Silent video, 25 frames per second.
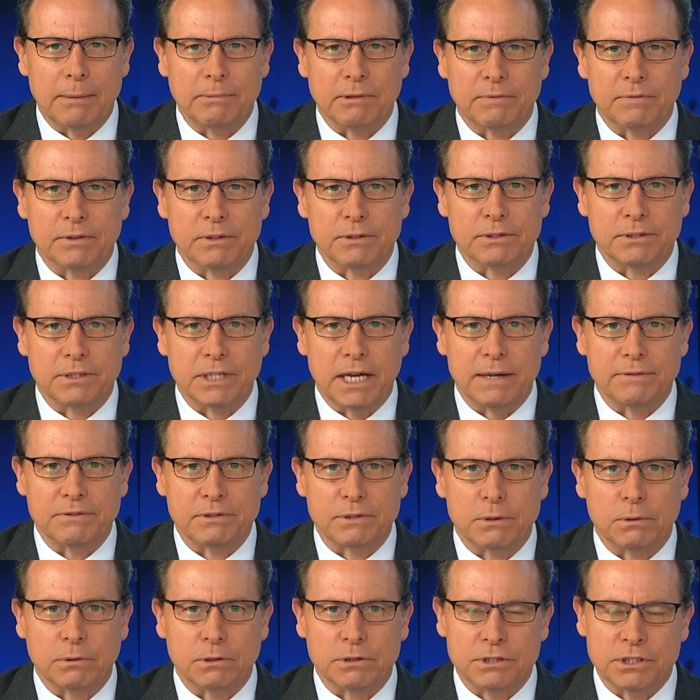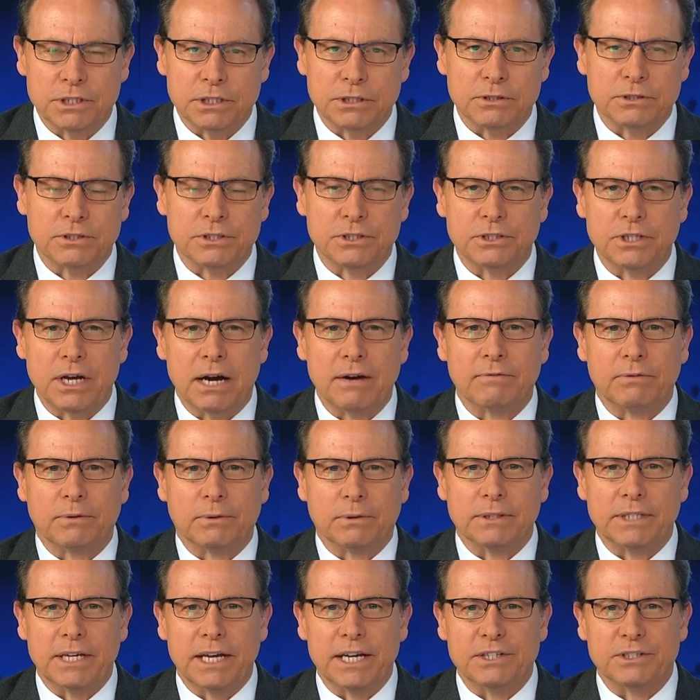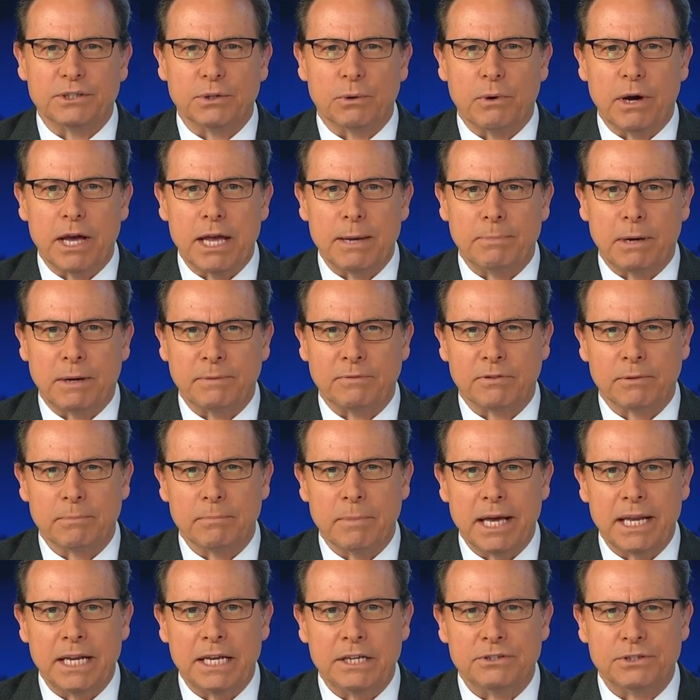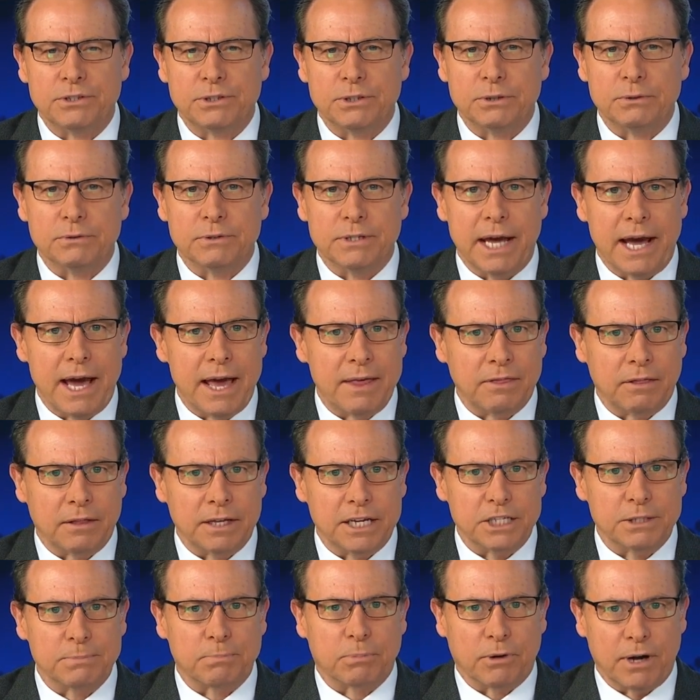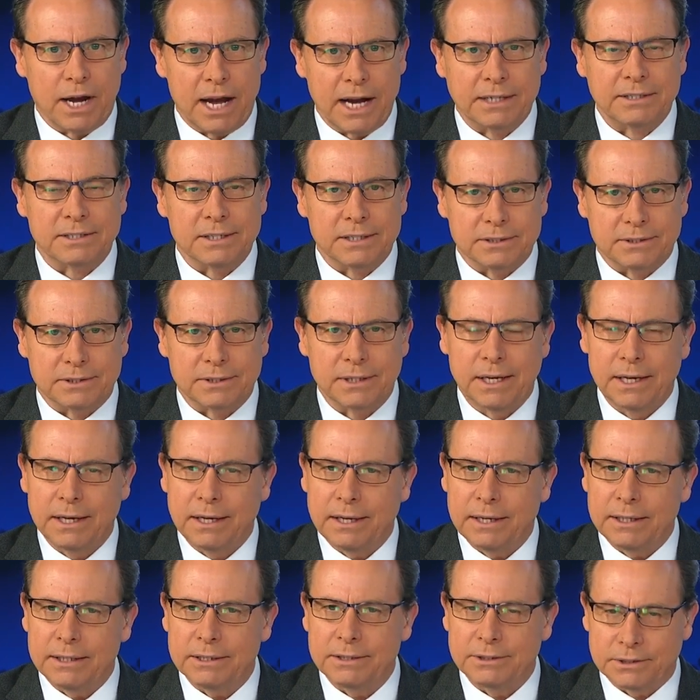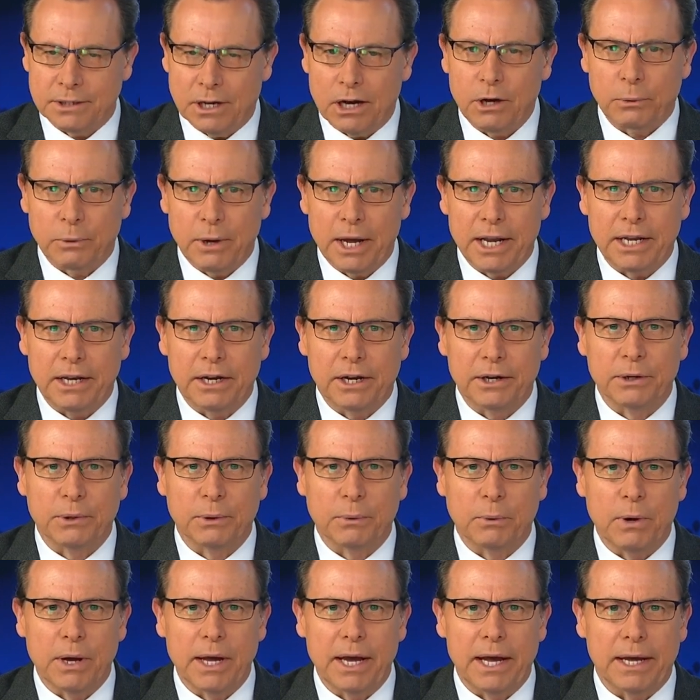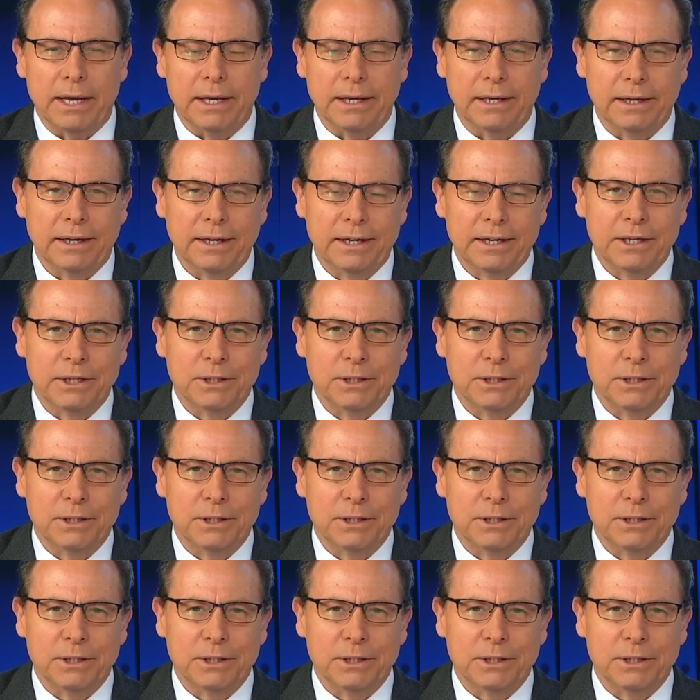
The first day of school is still several days away, but for many student athletes, practice is already underway.